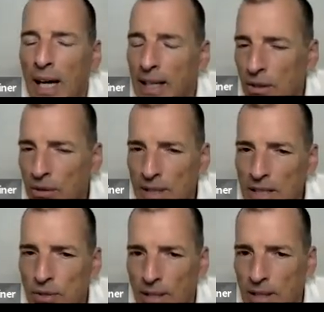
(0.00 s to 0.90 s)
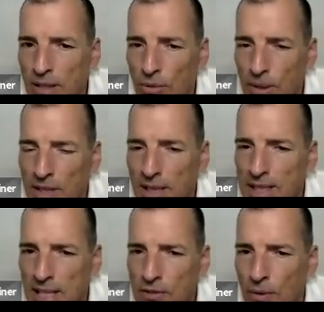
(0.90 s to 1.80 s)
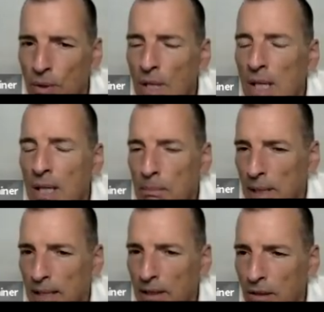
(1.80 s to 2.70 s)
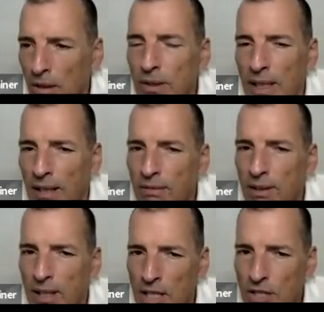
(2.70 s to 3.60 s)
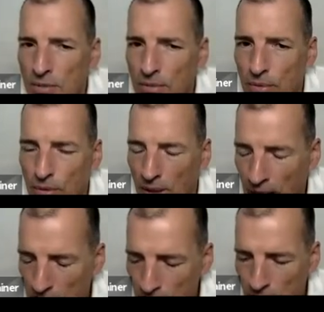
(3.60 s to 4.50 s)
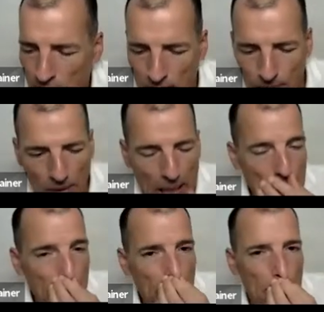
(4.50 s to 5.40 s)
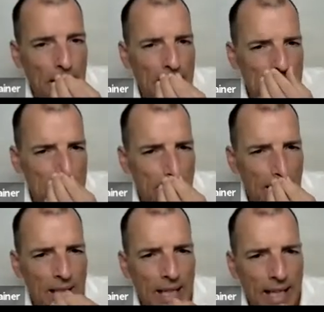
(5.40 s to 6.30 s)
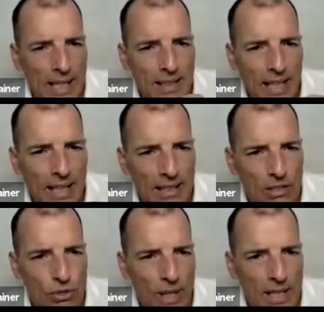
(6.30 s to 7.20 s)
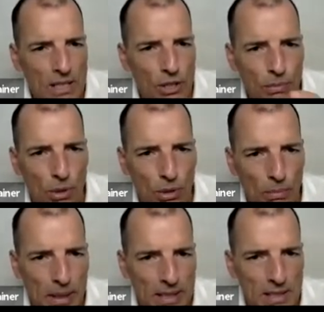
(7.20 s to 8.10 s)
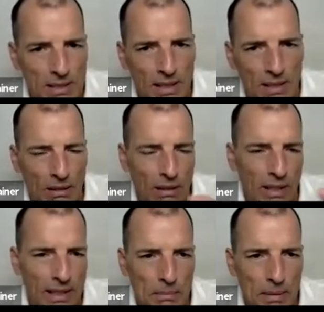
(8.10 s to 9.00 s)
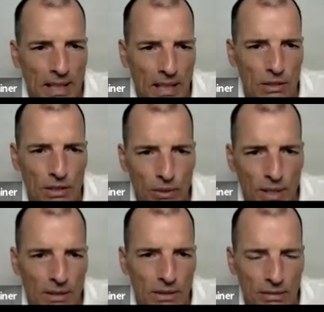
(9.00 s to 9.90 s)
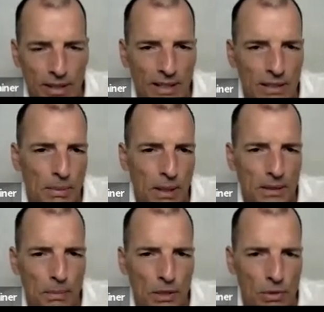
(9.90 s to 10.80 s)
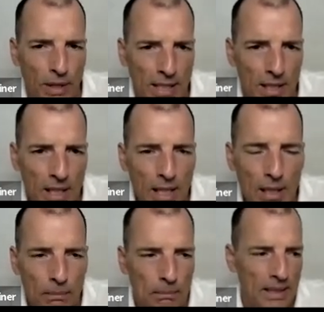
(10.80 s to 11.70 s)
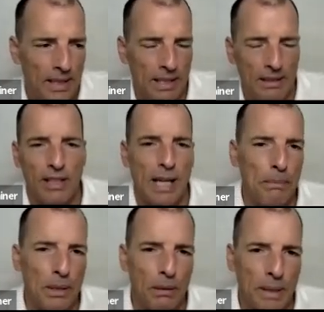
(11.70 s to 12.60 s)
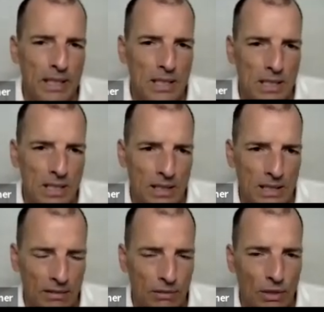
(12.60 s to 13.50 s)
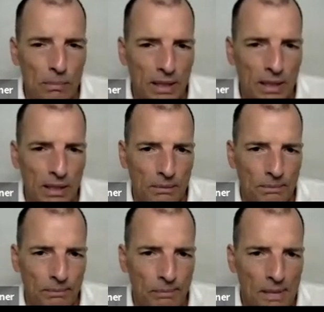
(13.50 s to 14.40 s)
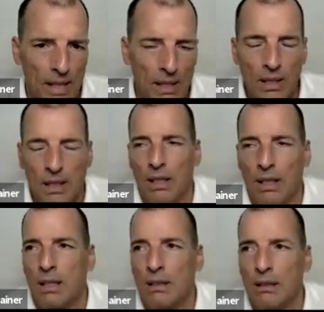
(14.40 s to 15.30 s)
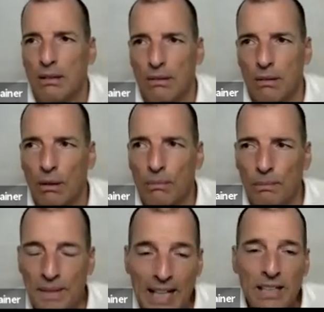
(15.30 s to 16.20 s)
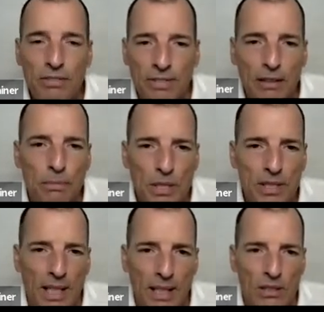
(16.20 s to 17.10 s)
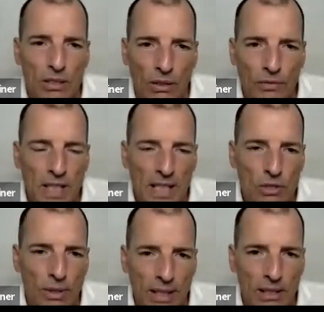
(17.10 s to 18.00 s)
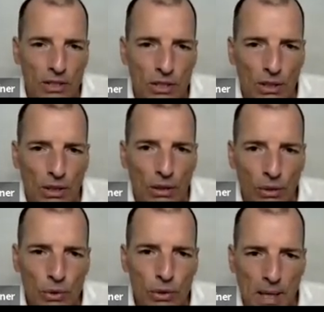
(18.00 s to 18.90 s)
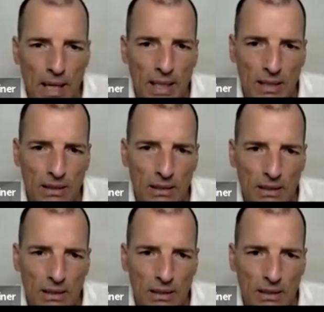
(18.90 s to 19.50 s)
I know day traders who are successful, but they have a large capital base, and they trade small bits that like they make 100, 200, $300 per trade, but their capital base is several million. 95% of day traders lose money.